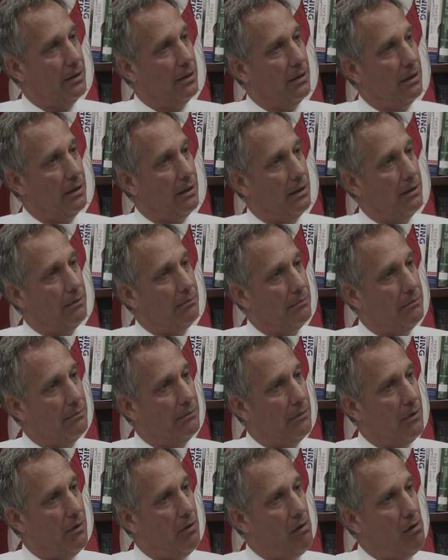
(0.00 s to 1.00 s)

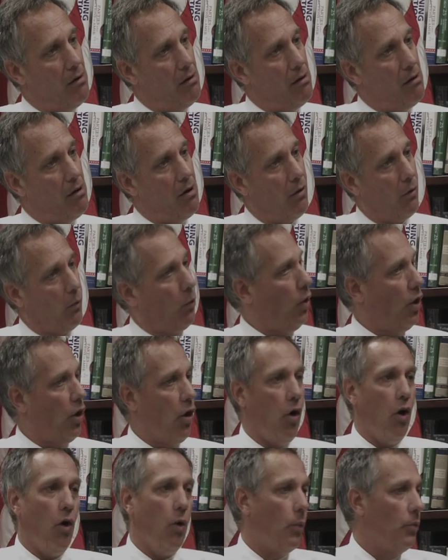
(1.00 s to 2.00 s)
are
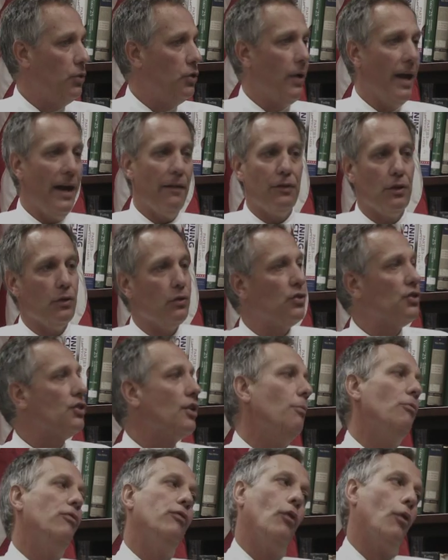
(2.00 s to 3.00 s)
what you have to do
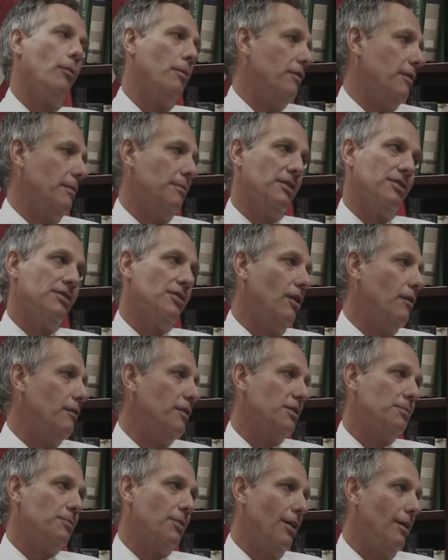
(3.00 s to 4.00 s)
some form of them to solve
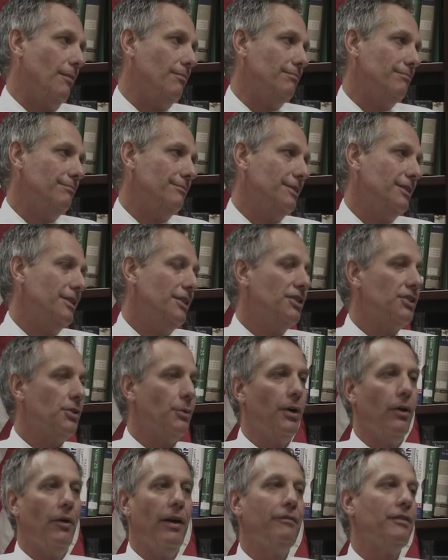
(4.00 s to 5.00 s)
this problem. So
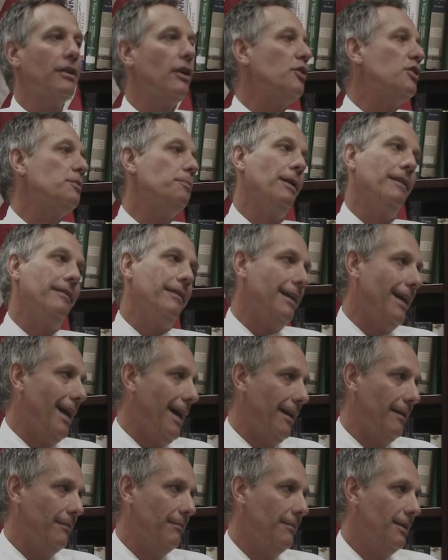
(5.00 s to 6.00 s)
we don't have to go split the
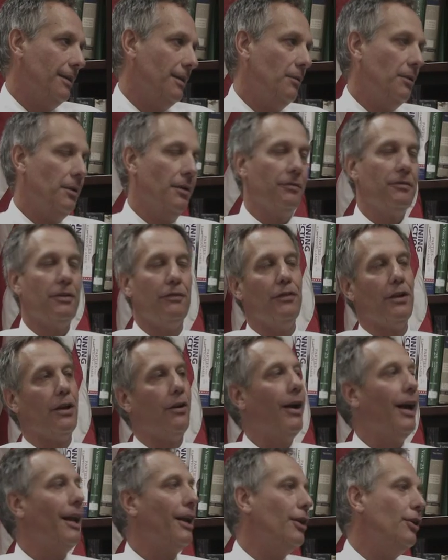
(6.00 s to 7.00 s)
atom. We don't have to
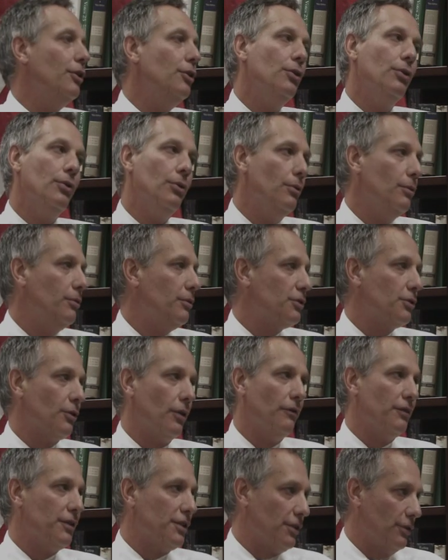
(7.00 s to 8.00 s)
figure out a new sort
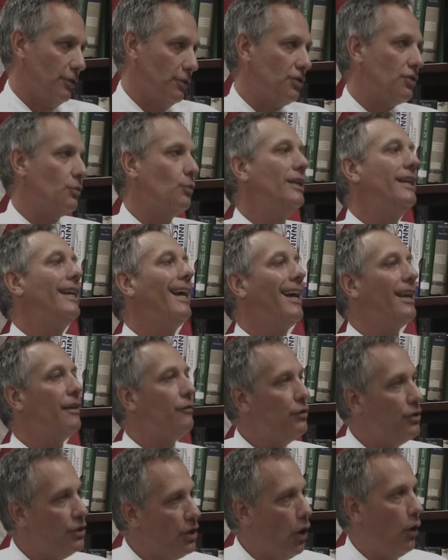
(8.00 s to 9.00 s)
of a solution. We kind
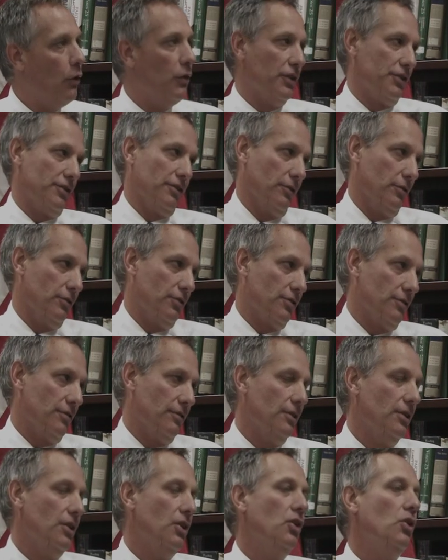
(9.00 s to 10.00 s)
of know the
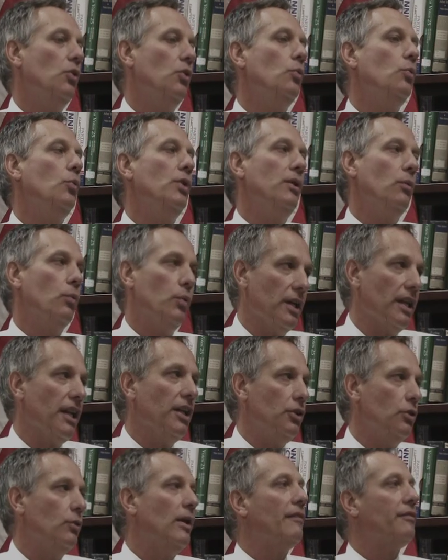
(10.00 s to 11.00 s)
solution. We
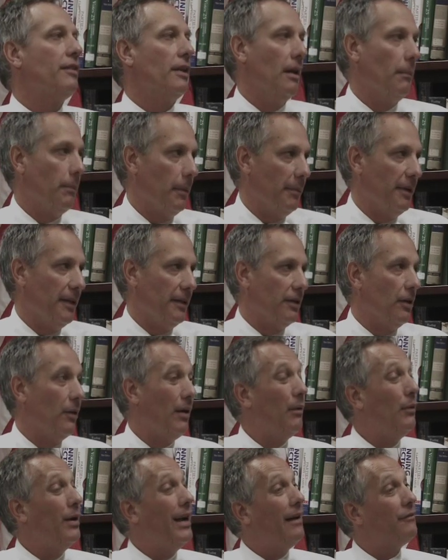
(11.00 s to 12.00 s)
really do have to implement it, though,
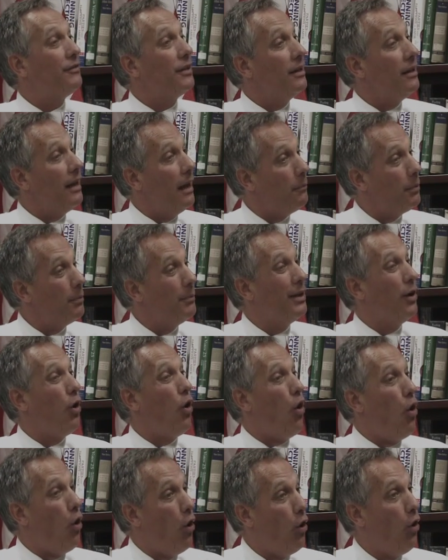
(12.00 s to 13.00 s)
and we have to implement
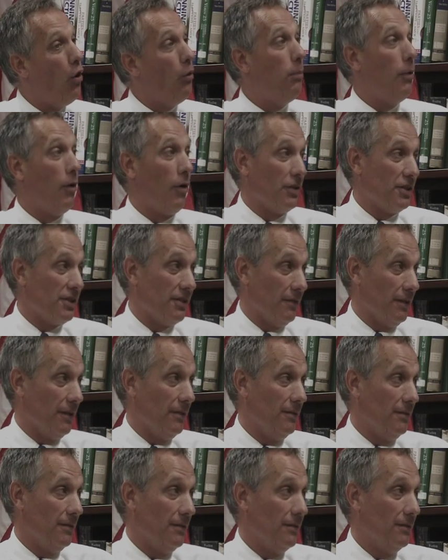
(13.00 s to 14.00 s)
all parts of it.
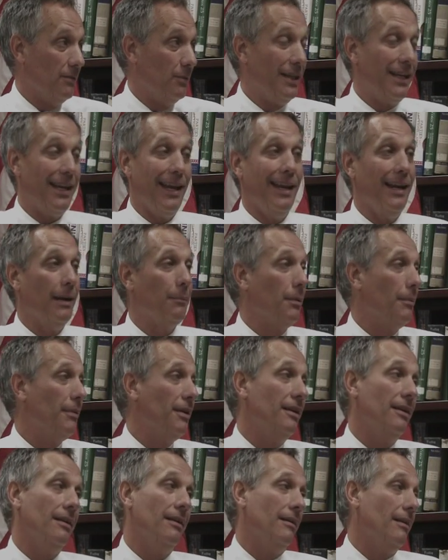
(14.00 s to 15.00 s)
We can't
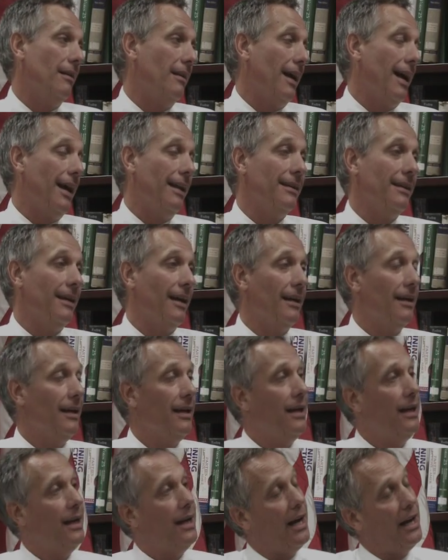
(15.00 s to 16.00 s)
implement, you know, the idea,
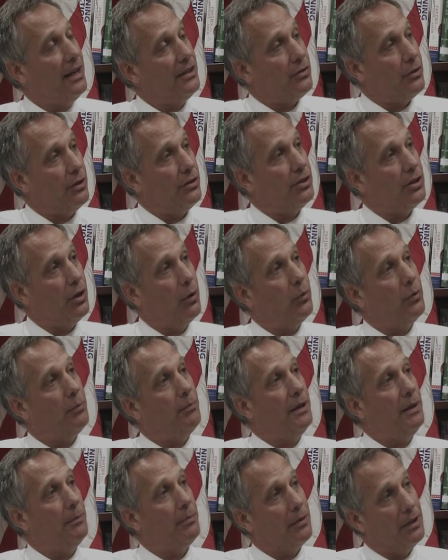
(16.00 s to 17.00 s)
I sort of joke with
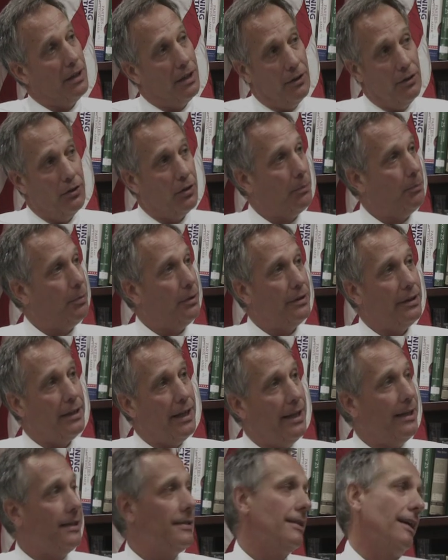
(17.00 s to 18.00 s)
people, you know, you could put the
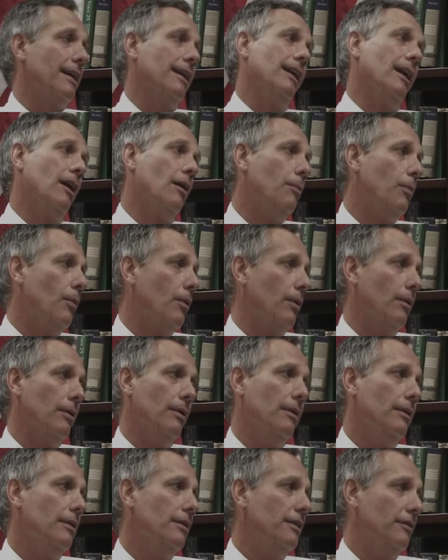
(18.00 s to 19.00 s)
82nd Airborne
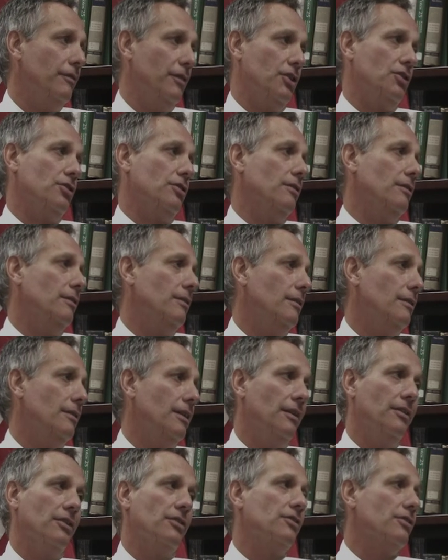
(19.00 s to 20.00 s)
Division
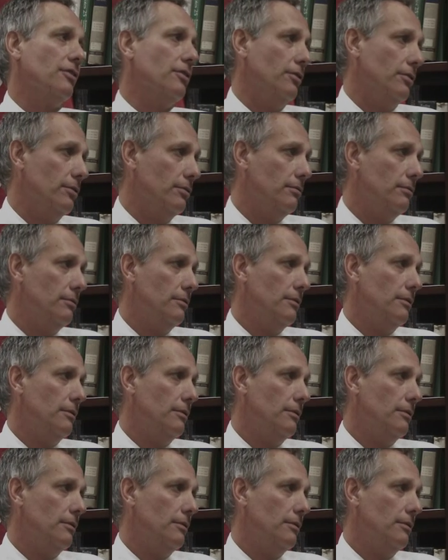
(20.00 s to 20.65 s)
in the Salaam,